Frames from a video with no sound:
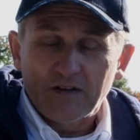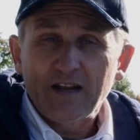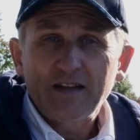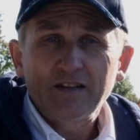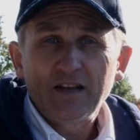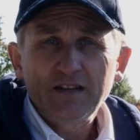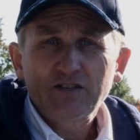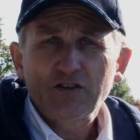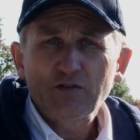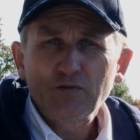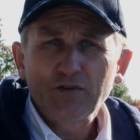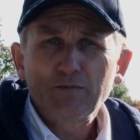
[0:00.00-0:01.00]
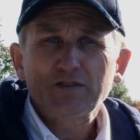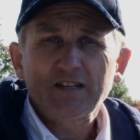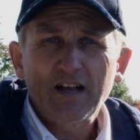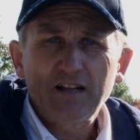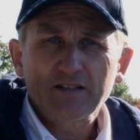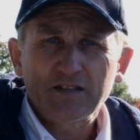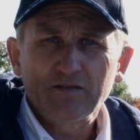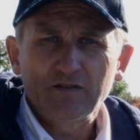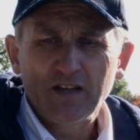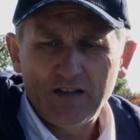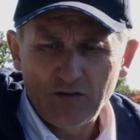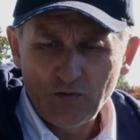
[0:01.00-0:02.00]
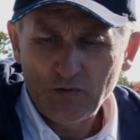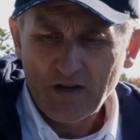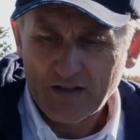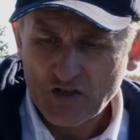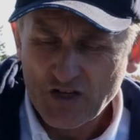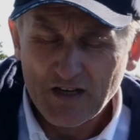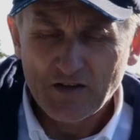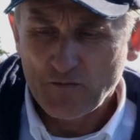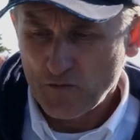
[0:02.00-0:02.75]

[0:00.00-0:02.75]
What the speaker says: let they screw themselves if they do that shady